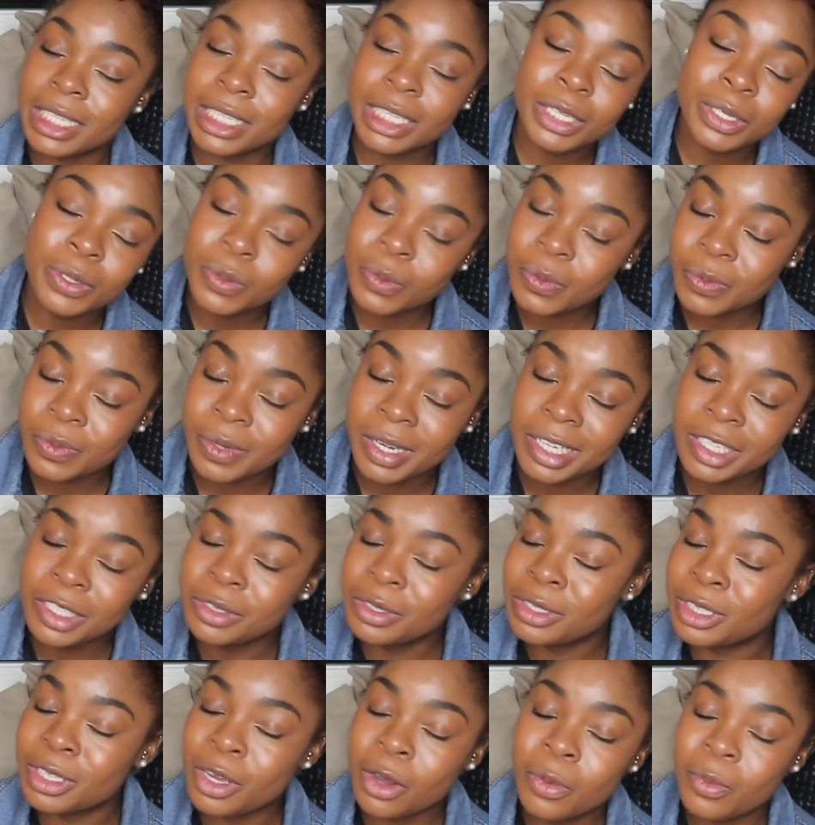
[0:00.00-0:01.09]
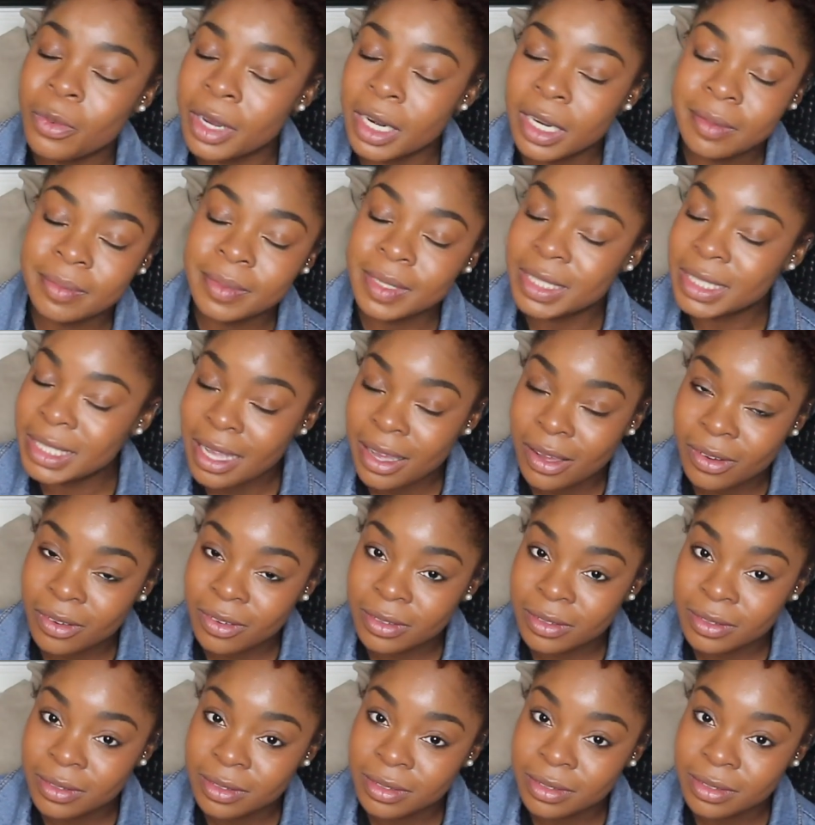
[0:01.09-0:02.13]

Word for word: soon. And you don't want to miss out.